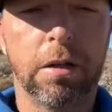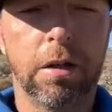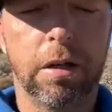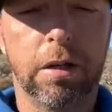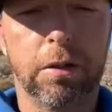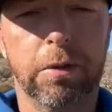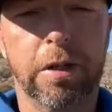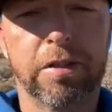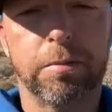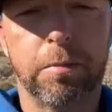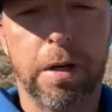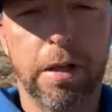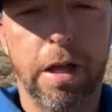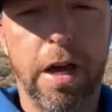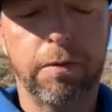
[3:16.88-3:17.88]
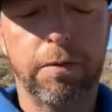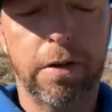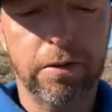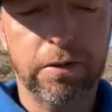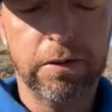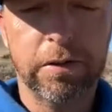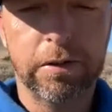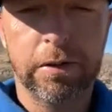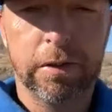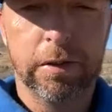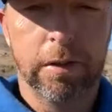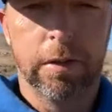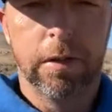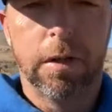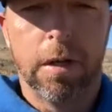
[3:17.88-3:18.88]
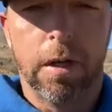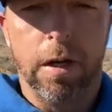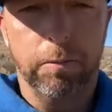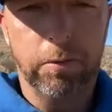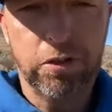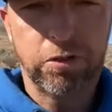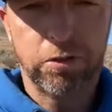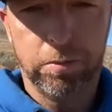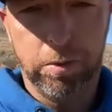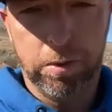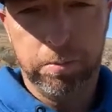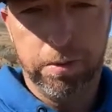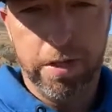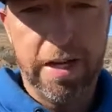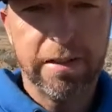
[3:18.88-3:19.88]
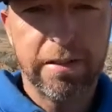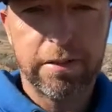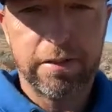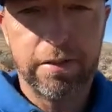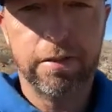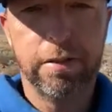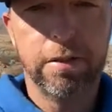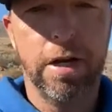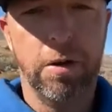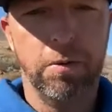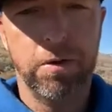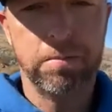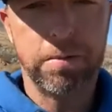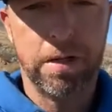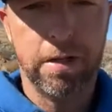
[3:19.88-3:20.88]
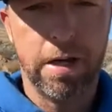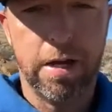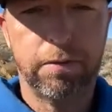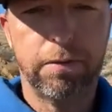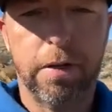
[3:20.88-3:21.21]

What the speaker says: in the rest of my life. I'm extremely blessed with my life.